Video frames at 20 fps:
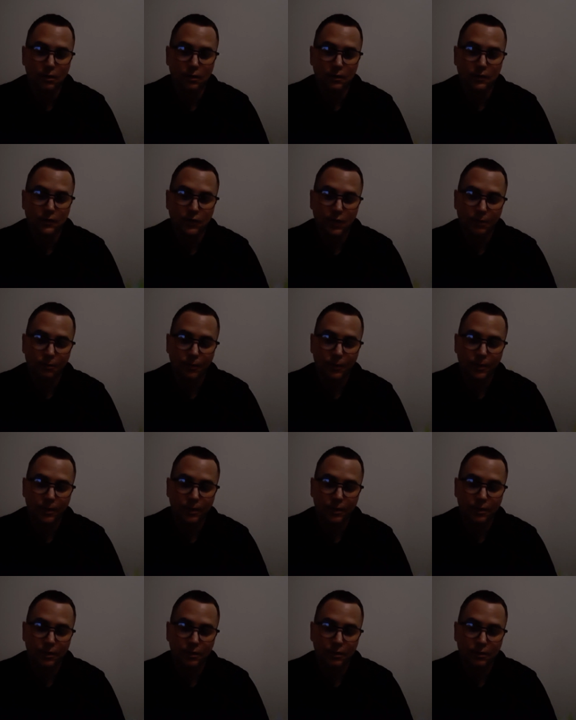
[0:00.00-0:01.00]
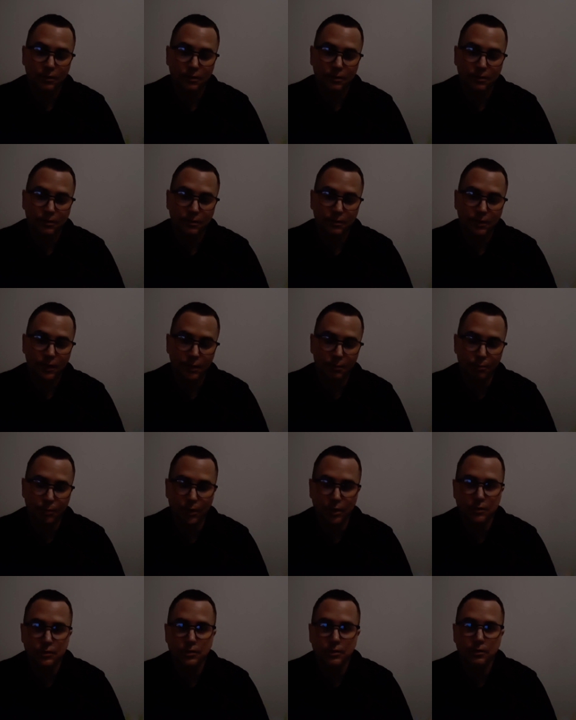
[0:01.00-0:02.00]
something in
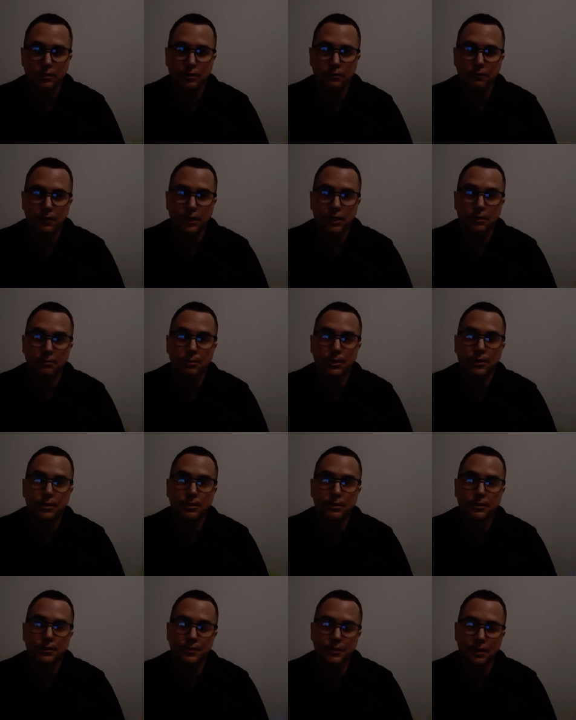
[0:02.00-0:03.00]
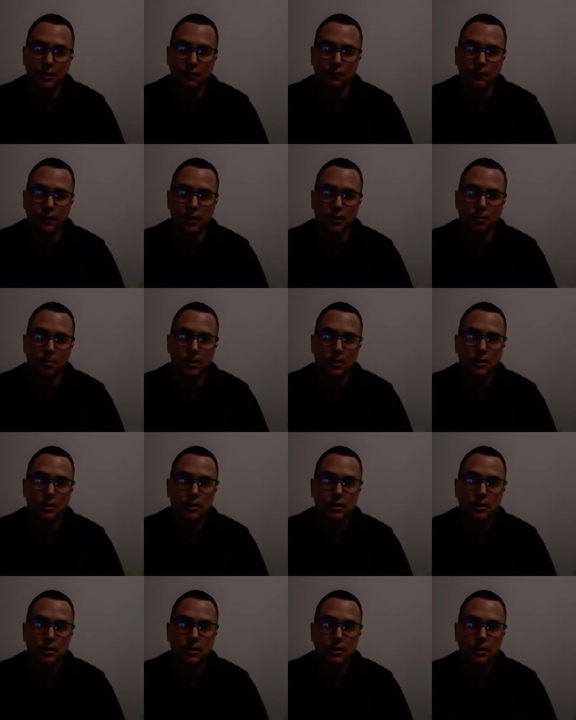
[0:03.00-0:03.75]
personal development, self-help,